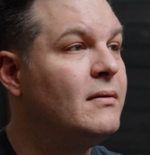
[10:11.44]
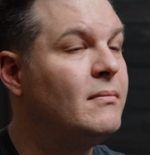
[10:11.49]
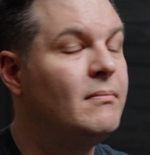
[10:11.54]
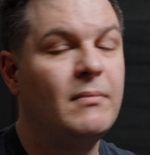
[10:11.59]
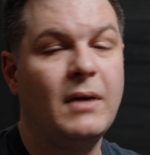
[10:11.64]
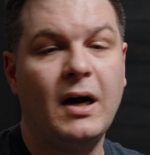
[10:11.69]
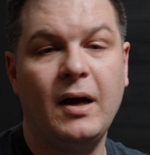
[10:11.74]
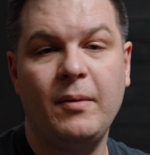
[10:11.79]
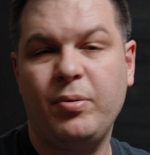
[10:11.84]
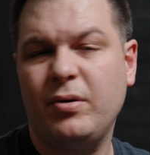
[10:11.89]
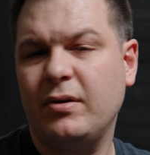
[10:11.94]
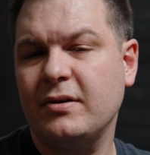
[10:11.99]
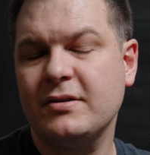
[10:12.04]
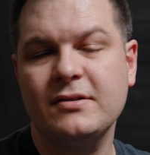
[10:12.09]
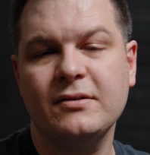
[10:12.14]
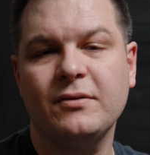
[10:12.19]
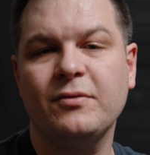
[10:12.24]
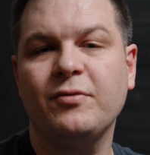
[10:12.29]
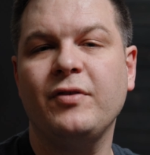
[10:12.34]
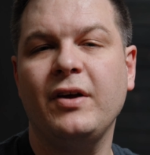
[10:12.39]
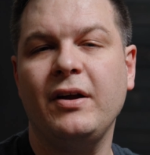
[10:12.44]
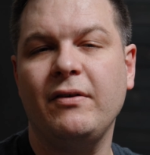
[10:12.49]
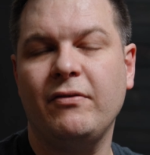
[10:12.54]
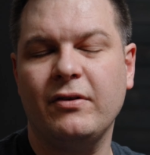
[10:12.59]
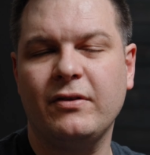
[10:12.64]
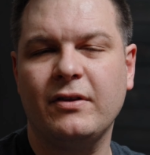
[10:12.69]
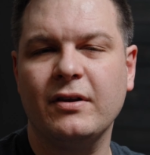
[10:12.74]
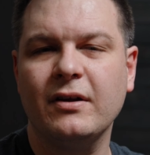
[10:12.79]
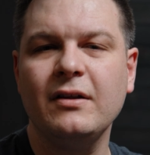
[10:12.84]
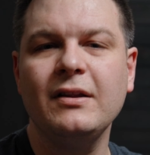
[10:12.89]
my personal
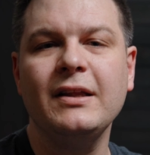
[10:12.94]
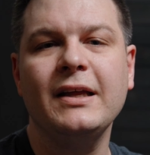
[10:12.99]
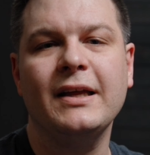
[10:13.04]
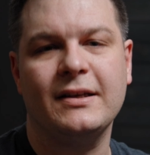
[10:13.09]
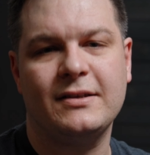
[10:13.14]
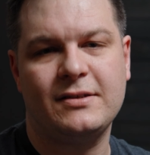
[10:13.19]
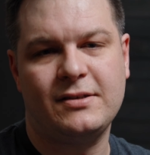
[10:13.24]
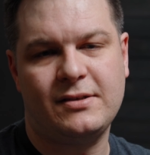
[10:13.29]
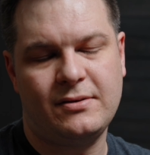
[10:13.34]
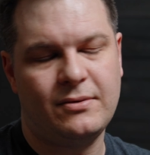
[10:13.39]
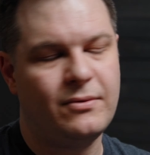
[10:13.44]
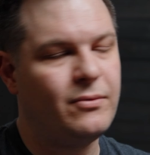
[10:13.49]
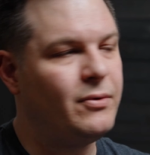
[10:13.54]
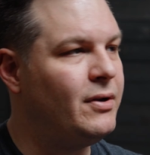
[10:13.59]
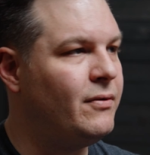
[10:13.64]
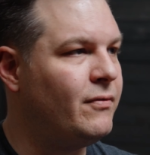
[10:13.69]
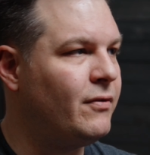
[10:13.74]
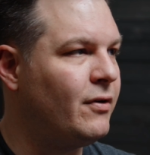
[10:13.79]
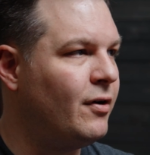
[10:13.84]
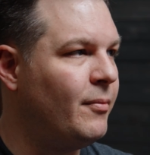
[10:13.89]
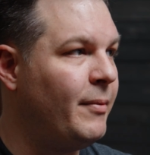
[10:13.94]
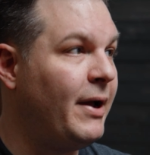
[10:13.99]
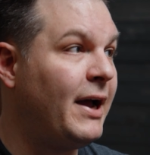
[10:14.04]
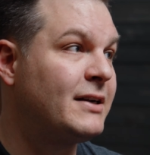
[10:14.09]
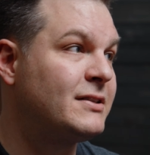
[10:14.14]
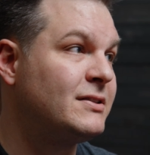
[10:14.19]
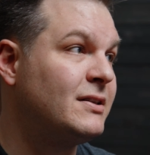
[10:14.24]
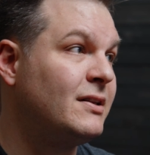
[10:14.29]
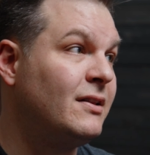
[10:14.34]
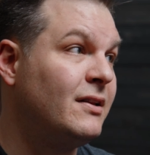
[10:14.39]
favorite, the Glitz reverb. I
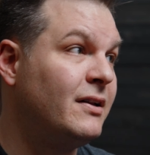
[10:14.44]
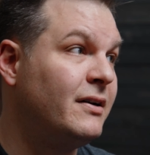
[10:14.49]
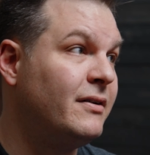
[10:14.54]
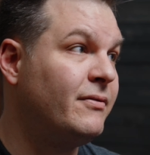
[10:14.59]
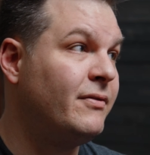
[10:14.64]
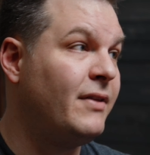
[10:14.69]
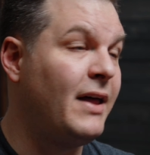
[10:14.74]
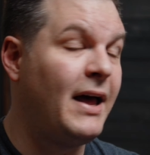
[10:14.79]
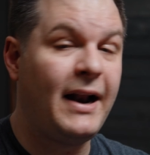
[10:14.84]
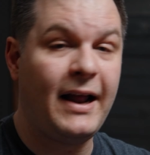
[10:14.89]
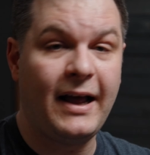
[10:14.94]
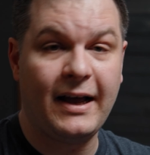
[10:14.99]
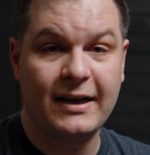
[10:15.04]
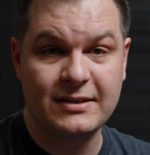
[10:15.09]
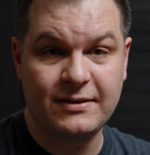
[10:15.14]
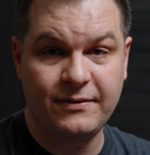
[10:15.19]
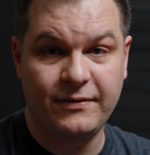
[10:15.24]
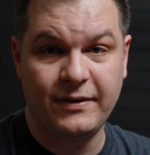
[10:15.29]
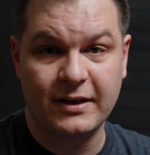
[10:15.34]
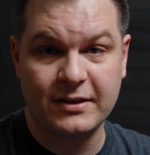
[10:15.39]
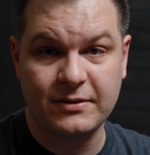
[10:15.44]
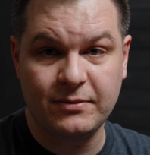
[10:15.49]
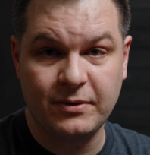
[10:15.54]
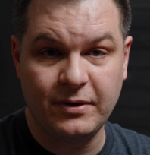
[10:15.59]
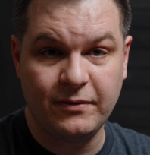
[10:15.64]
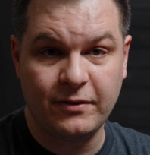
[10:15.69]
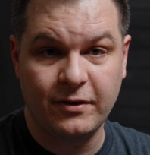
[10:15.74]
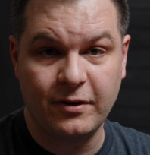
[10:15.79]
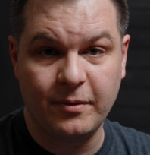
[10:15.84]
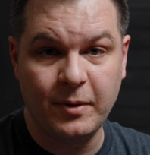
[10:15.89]
actually love that Axe-FX
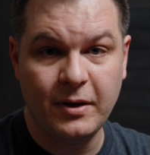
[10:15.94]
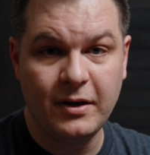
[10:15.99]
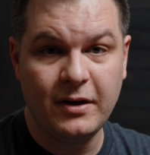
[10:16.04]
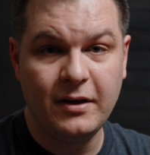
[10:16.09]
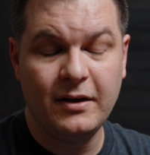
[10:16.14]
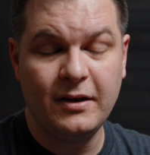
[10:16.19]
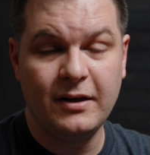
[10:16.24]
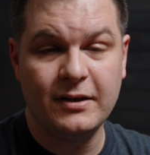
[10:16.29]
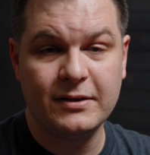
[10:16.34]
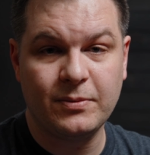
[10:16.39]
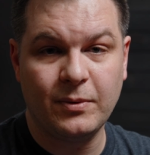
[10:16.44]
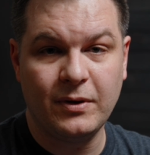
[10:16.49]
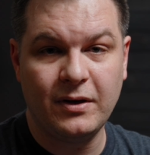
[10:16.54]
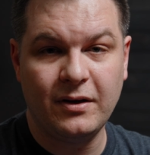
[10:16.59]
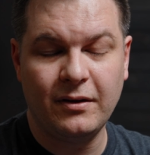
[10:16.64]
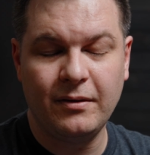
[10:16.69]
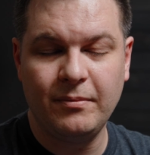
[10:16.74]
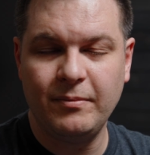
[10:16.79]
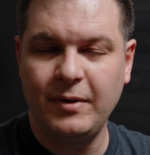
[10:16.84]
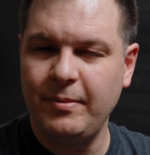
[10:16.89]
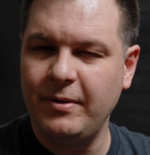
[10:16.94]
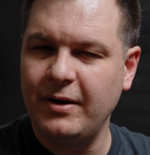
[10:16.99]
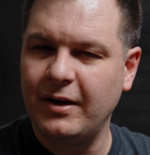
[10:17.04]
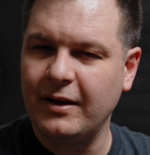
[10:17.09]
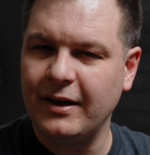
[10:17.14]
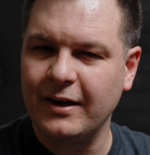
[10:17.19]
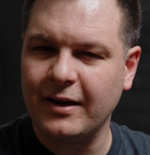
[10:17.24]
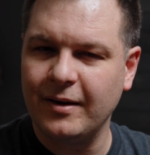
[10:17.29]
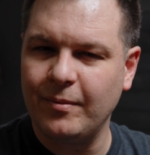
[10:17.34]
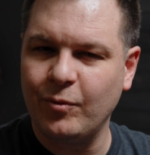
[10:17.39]
reverb as well. Maybe I
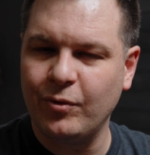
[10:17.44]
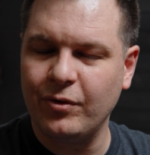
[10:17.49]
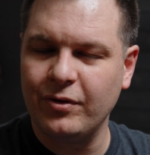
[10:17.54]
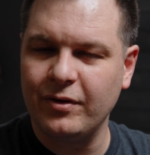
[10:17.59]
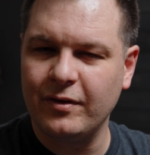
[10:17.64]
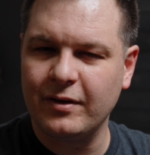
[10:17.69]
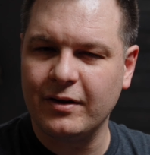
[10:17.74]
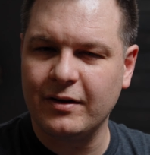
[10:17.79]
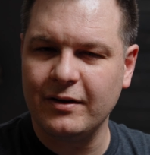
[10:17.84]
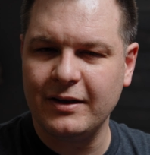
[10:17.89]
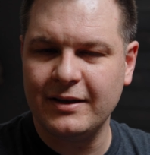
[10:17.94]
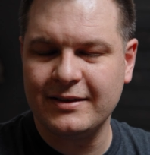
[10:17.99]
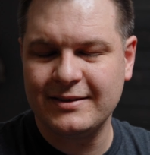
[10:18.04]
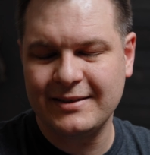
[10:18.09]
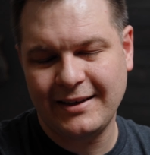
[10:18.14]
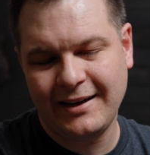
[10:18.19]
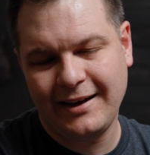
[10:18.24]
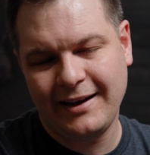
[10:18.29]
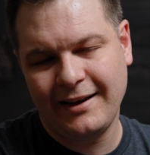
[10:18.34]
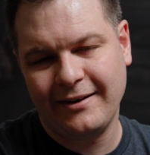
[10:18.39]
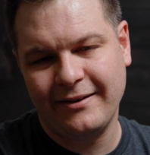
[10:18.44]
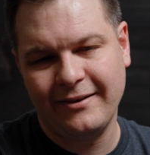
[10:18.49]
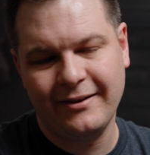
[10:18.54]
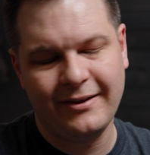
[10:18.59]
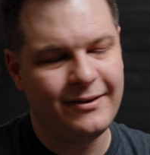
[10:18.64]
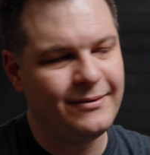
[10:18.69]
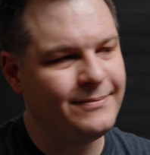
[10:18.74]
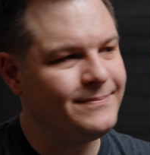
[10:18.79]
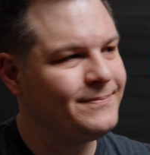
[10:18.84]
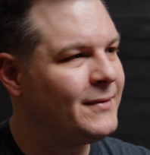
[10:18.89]
like it more than the Glitz. I don't
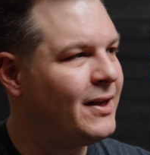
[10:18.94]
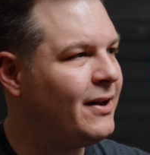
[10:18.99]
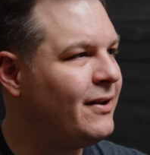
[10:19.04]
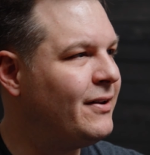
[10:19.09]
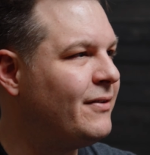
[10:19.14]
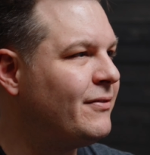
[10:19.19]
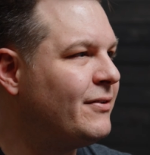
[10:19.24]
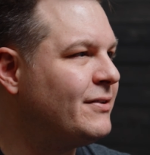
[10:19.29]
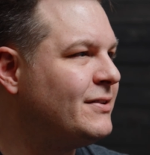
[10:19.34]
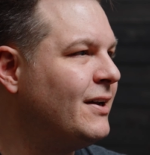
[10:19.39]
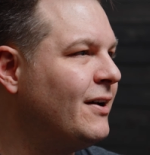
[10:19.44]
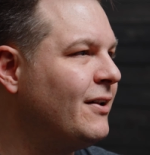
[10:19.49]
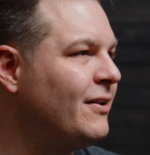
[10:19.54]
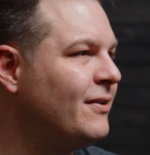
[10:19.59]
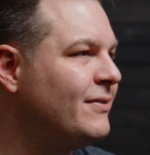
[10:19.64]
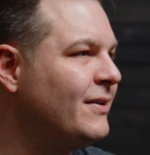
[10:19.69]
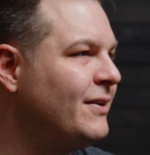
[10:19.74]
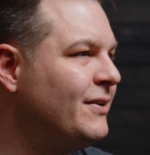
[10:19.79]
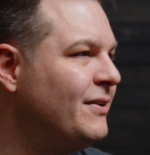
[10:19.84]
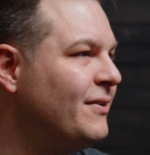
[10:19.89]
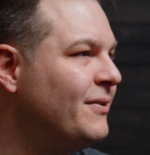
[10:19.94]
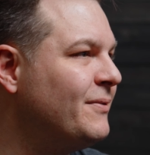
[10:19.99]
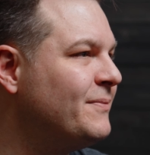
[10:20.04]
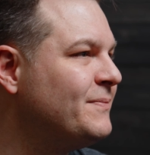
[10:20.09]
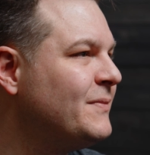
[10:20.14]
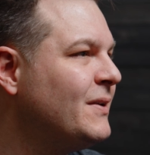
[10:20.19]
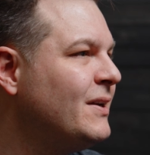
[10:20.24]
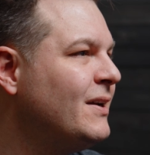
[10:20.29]
know. I'll never tell if I do.